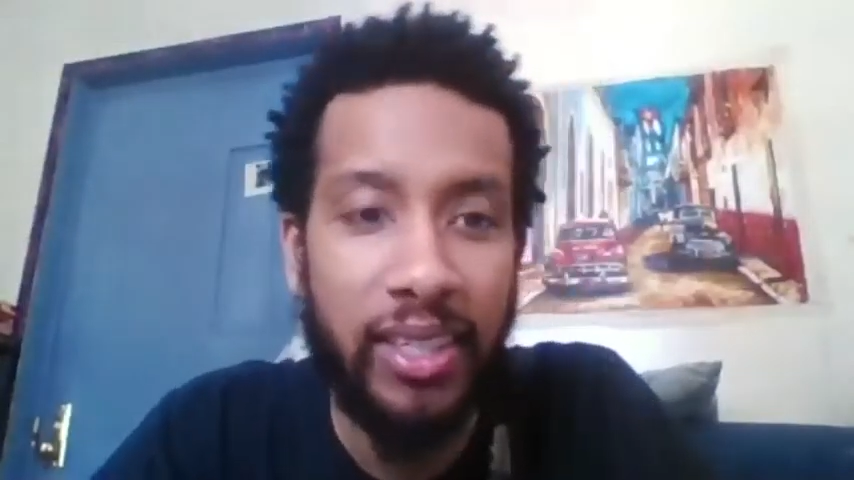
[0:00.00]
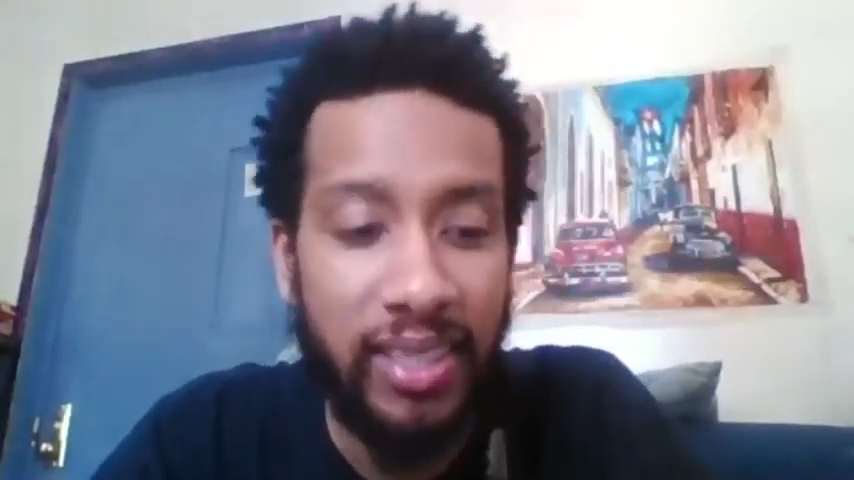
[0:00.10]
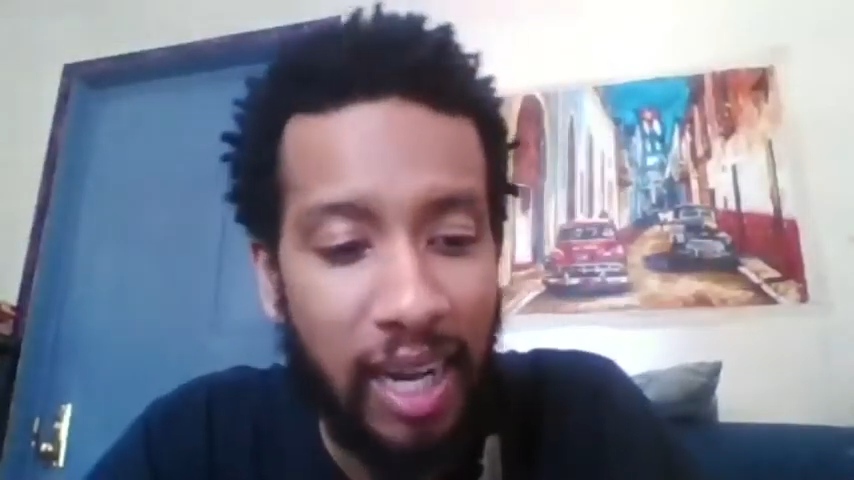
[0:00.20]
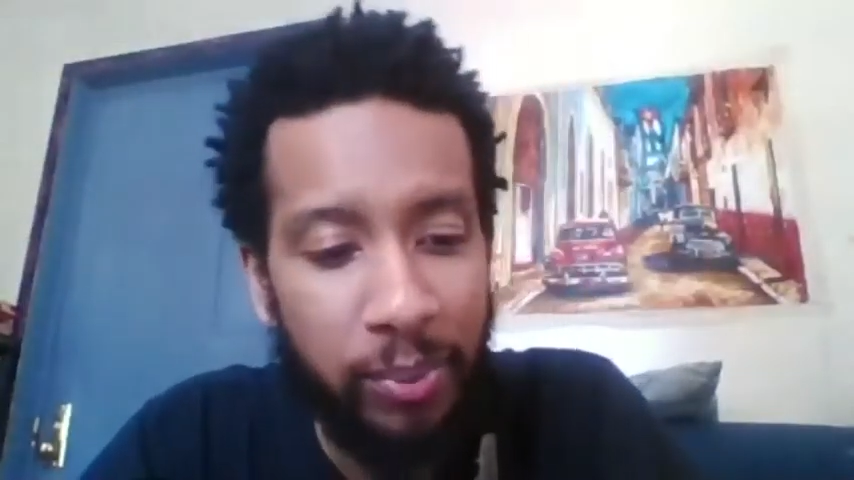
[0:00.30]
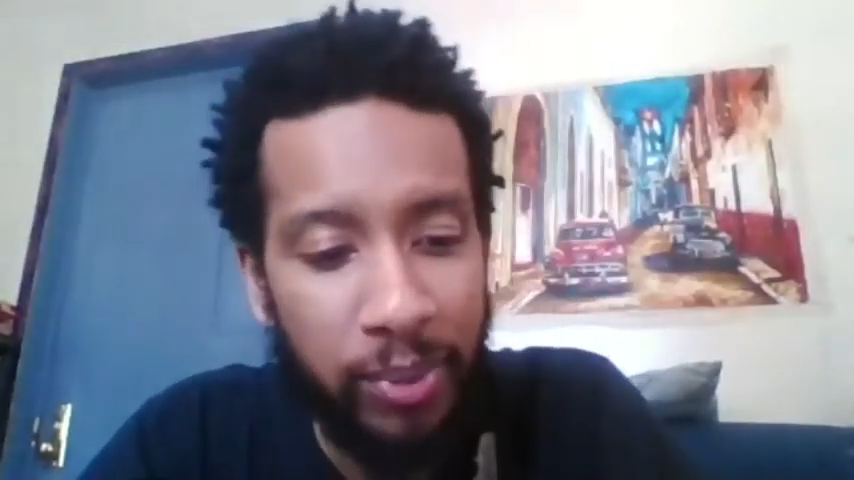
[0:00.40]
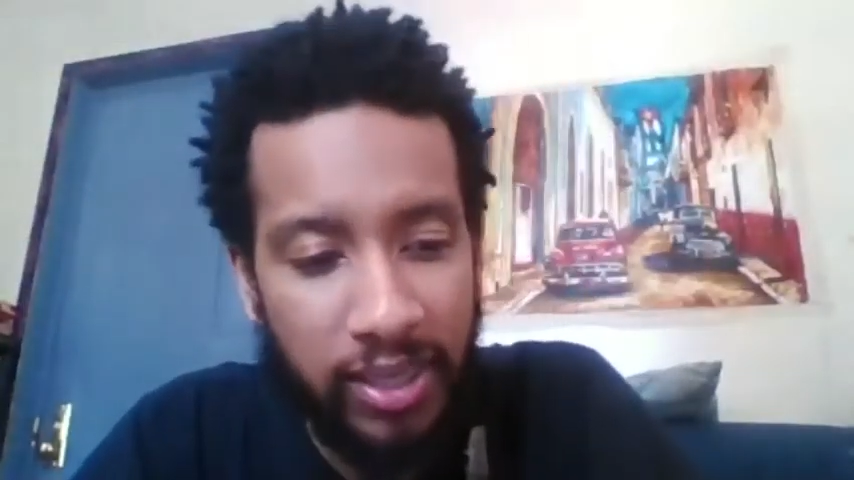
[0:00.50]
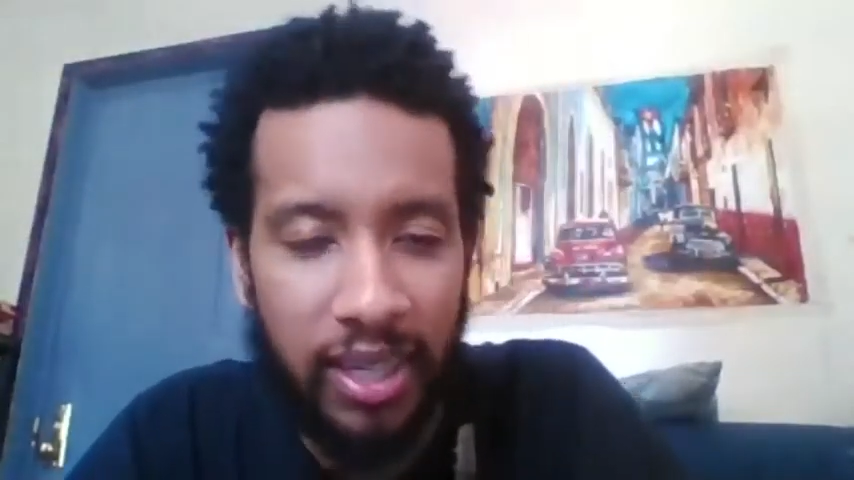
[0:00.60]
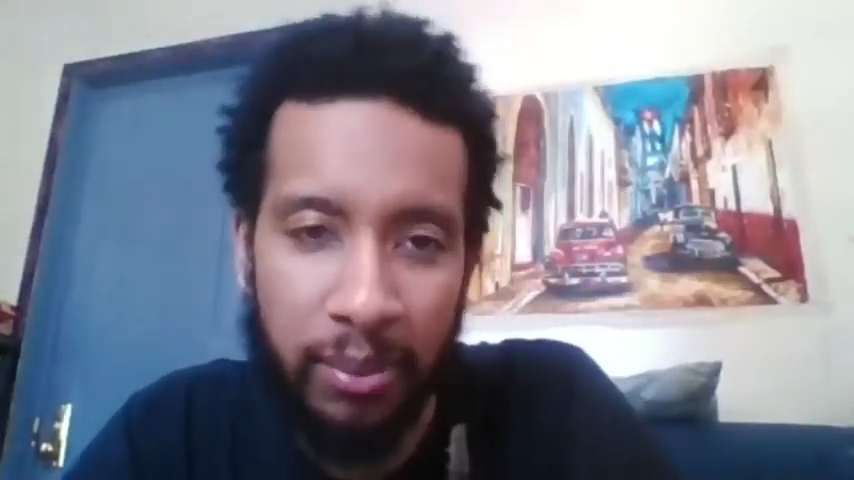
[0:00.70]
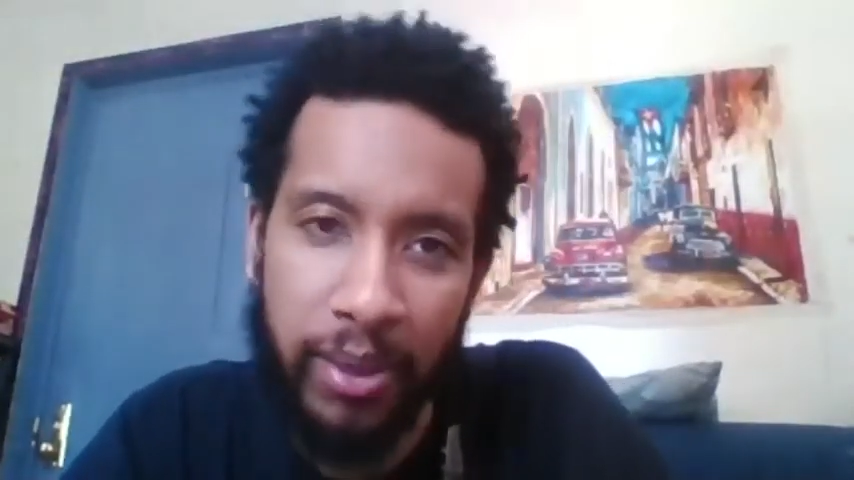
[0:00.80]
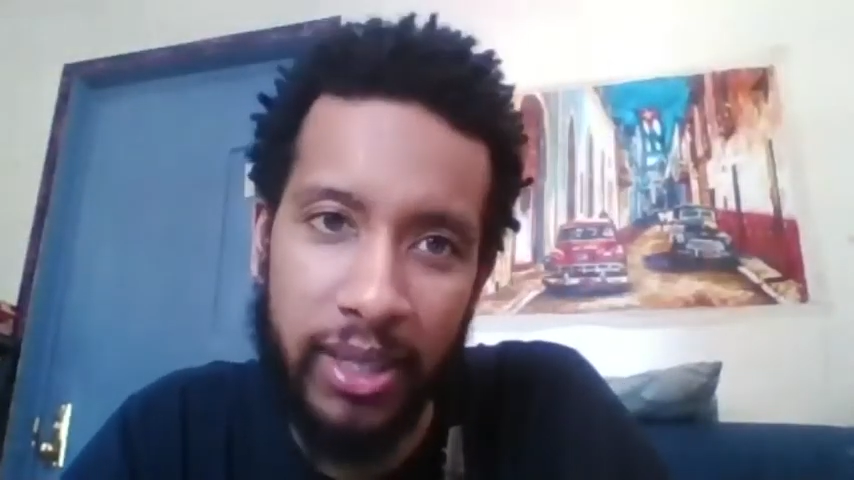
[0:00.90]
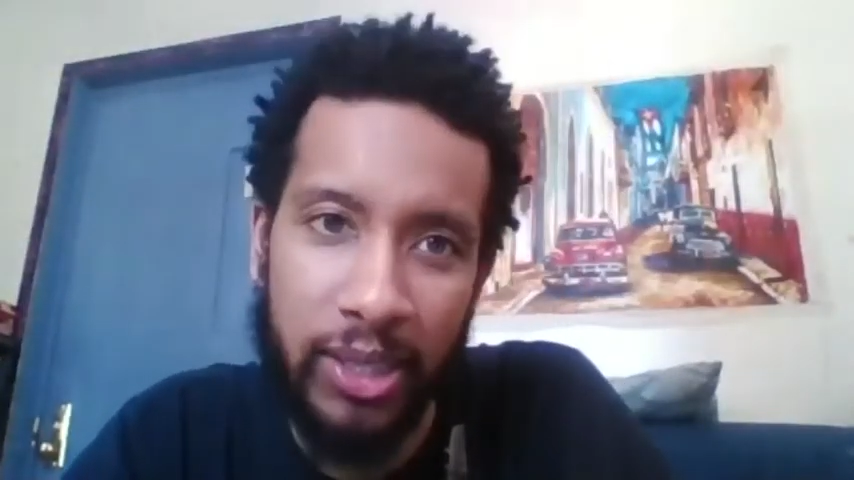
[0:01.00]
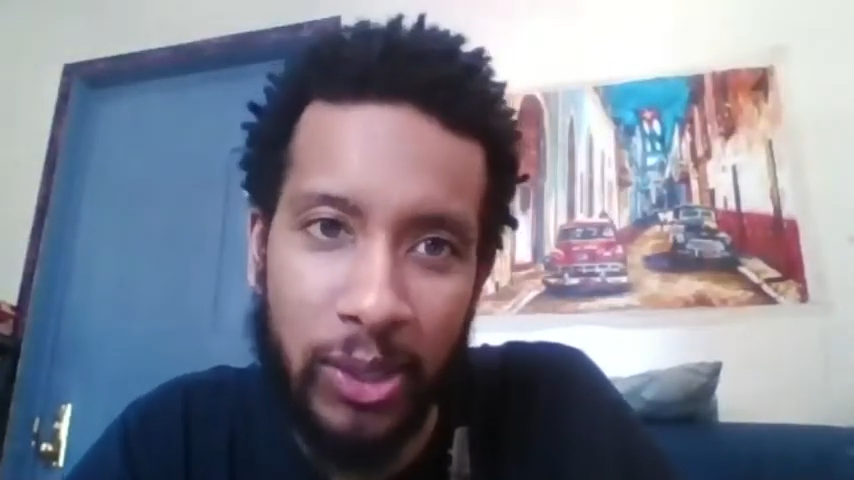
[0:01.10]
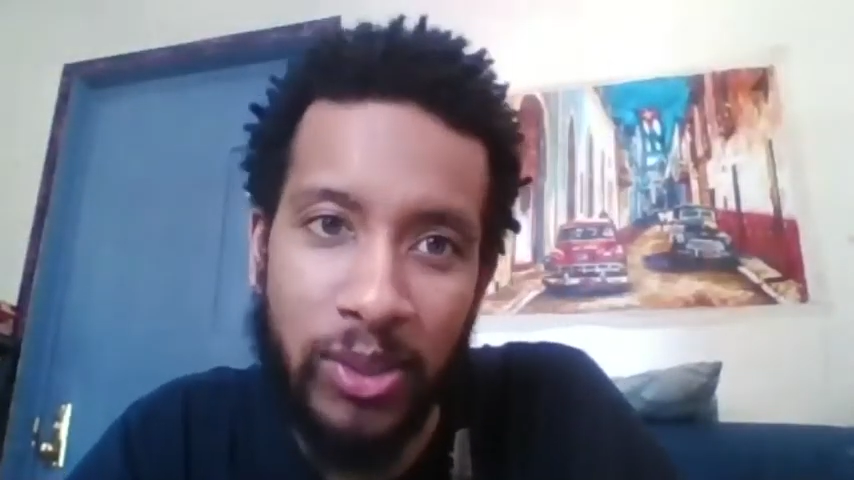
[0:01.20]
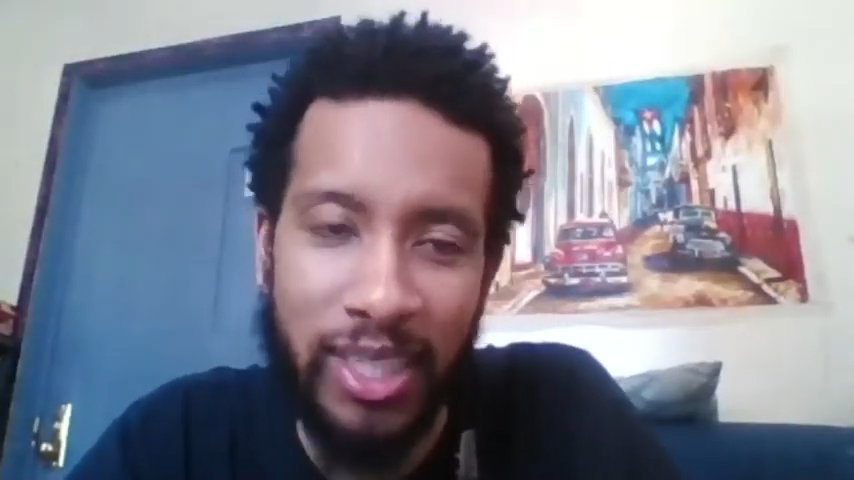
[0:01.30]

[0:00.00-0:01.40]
topics and I make notes,